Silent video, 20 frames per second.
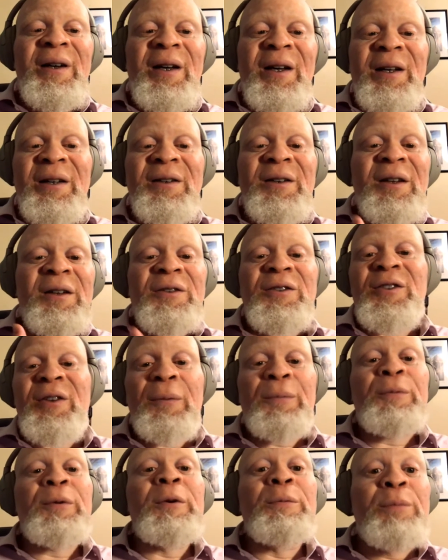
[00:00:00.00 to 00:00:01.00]
it, it's
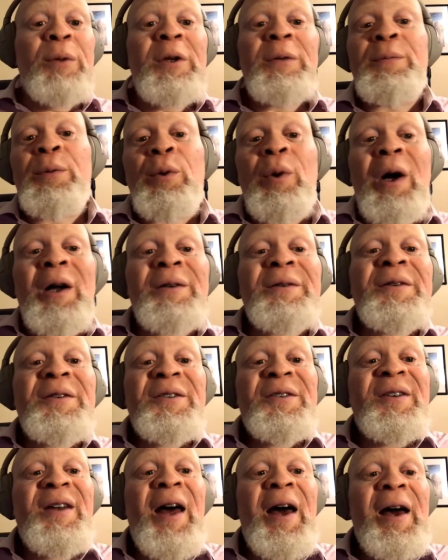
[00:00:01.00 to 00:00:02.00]
something people
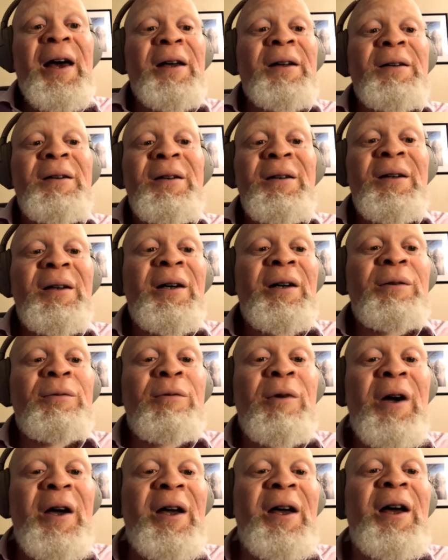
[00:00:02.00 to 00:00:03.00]
understand,
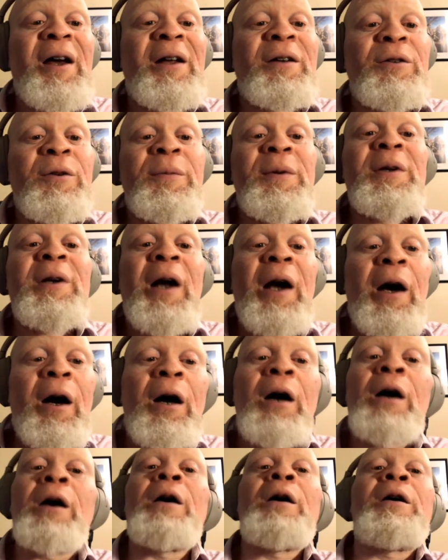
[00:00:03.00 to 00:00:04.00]
right? And you'd be like,
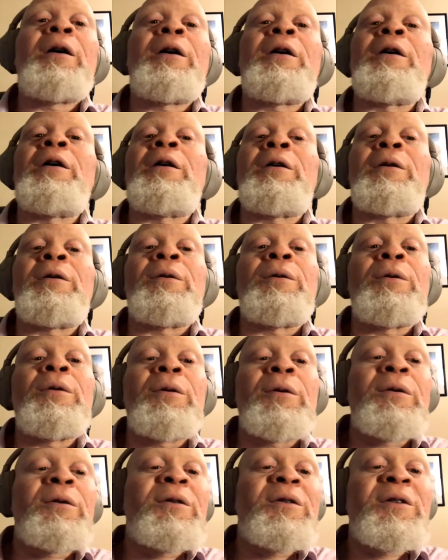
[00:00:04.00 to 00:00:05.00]
oh,
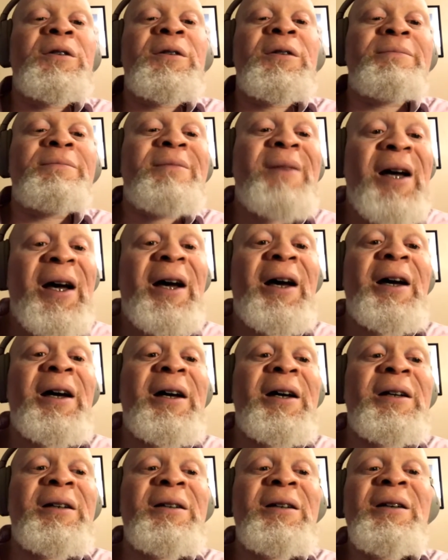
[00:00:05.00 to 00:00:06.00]

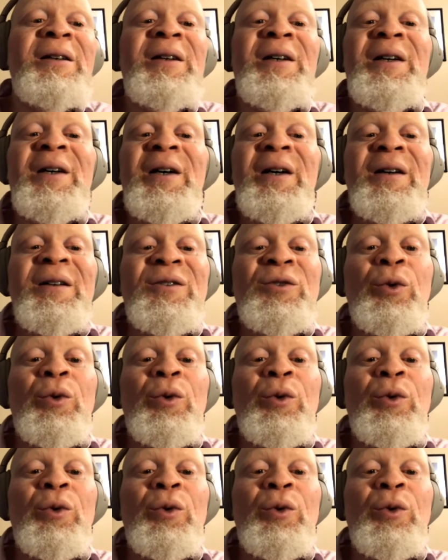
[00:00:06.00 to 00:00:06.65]
man, it's